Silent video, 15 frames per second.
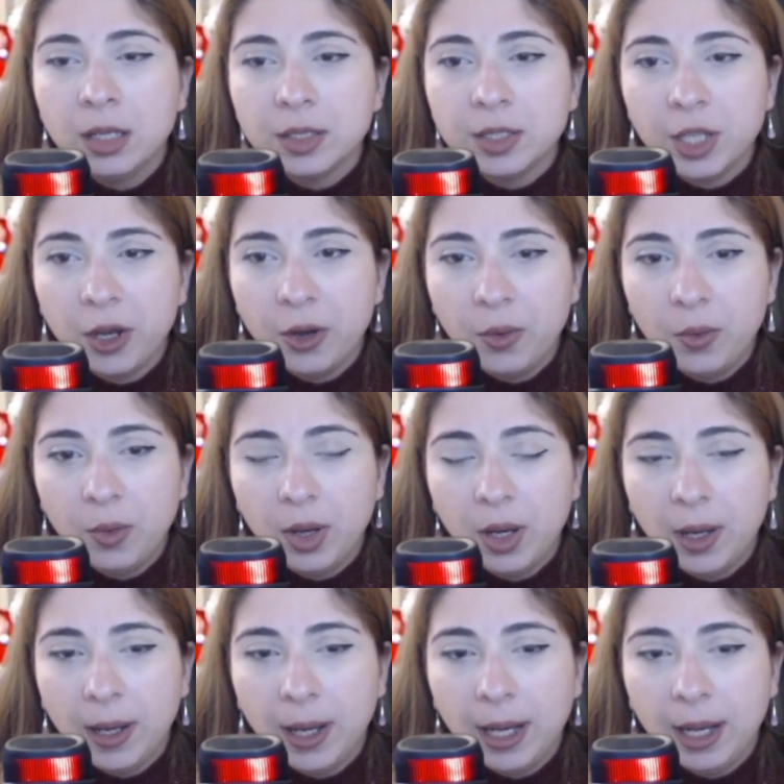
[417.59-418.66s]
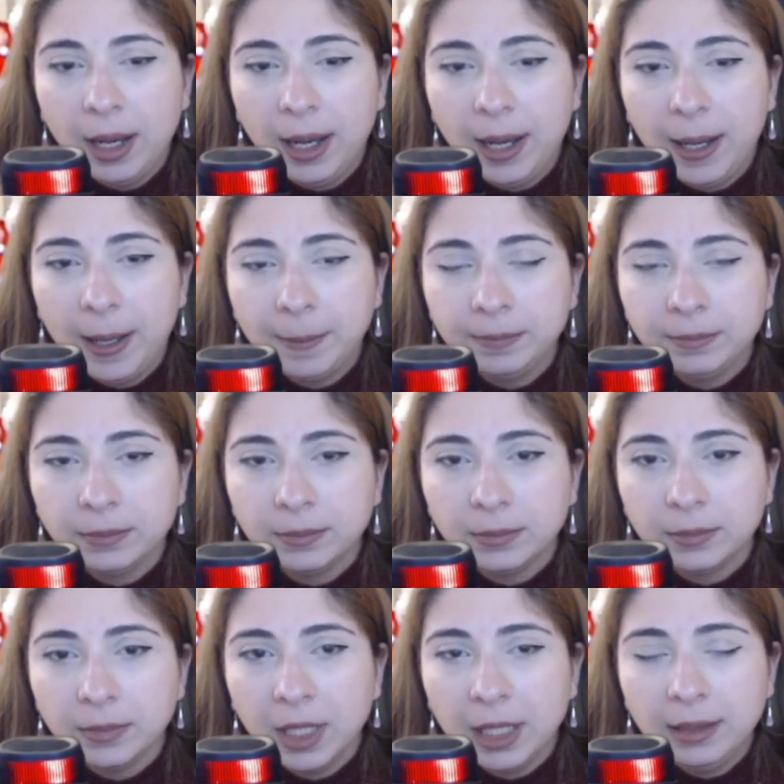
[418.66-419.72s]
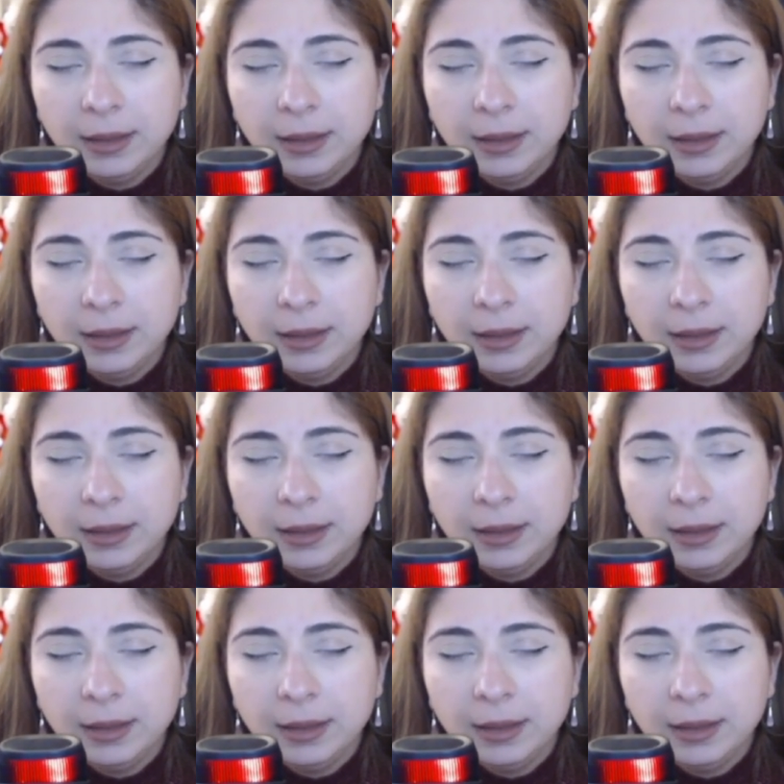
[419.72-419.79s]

So um, in